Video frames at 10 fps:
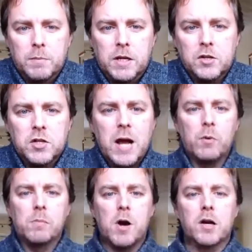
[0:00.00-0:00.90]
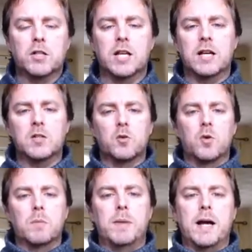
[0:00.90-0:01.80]
because network marketing is
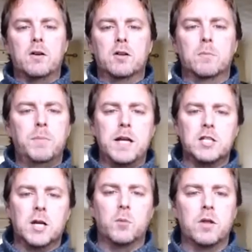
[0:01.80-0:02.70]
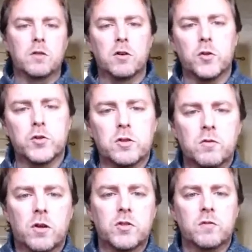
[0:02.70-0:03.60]
all about competing with lots and
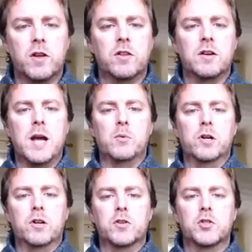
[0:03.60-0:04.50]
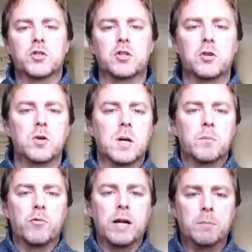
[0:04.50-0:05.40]
lots of other networkers to
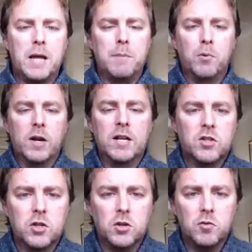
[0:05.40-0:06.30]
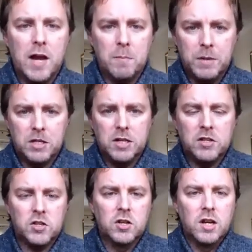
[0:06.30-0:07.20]
bring people into their
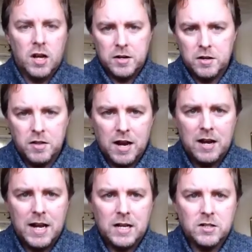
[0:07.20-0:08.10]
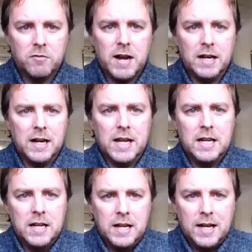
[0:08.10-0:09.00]
business under their link directly,
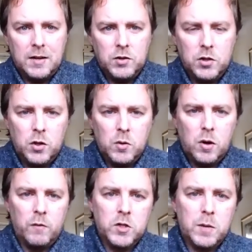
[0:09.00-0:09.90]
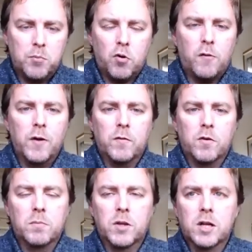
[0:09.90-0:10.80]
and to obviously profit
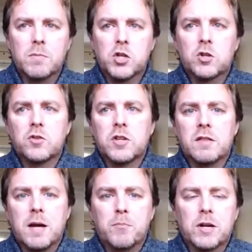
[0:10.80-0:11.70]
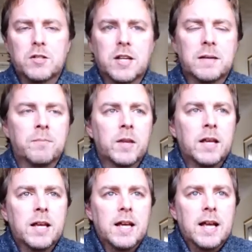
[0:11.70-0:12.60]
from the commissions that brings in.
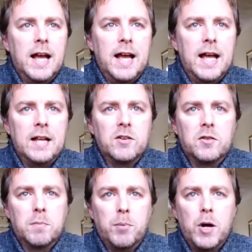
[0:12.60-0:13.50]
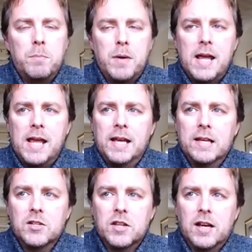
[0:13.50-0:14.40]
And the point being
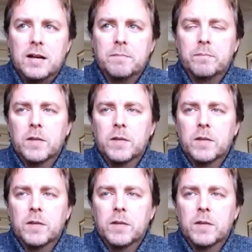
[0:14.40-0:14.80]
is that